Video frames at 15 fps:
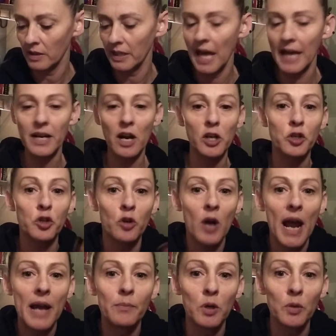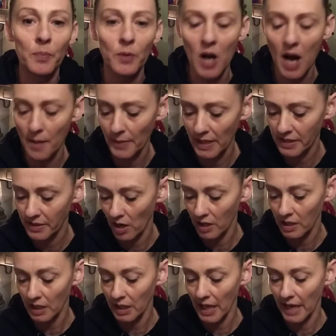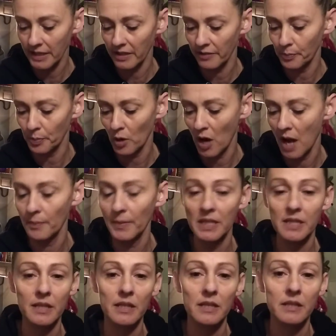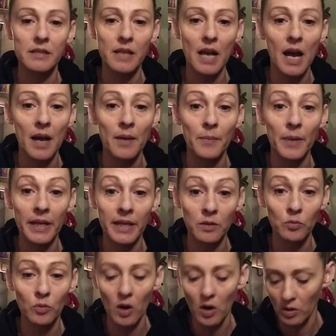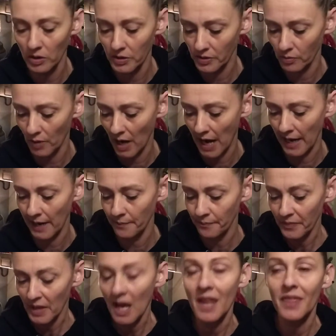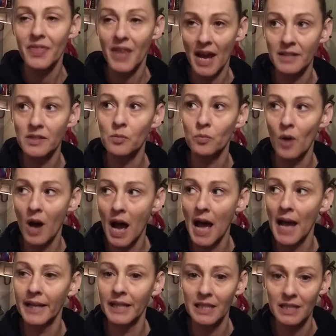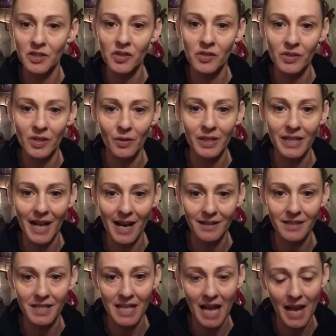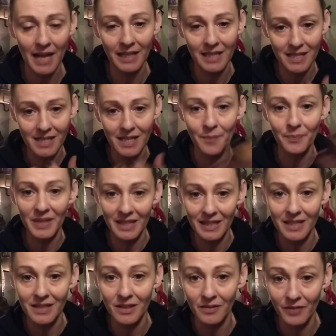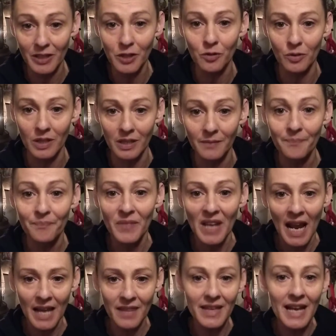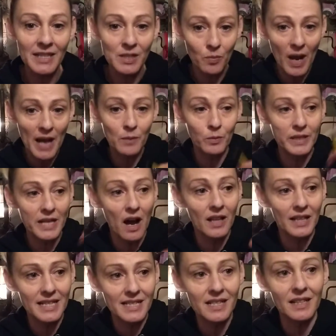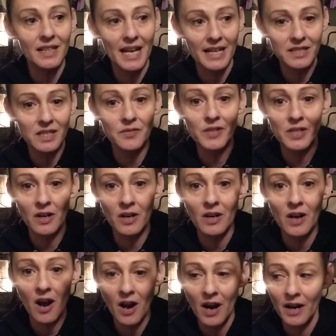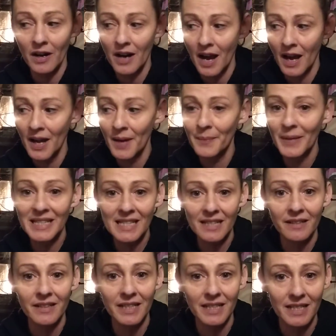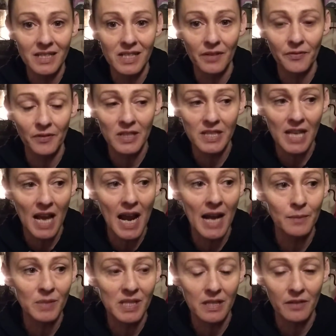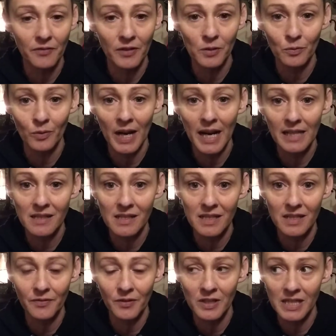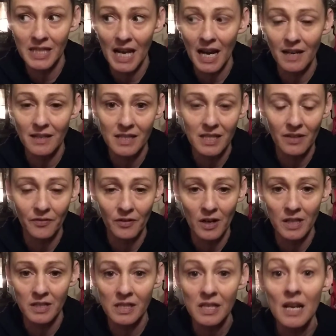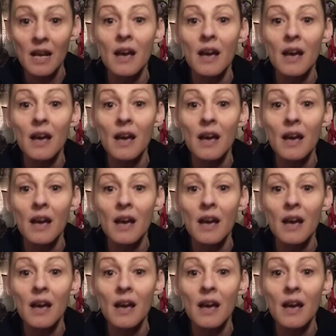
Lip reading: Like our tribal promise, our collective promises and roles, right? That's why each zodiac sign is something individual, and that's why we all as collectives are ascending at different times, different rates, different days, different.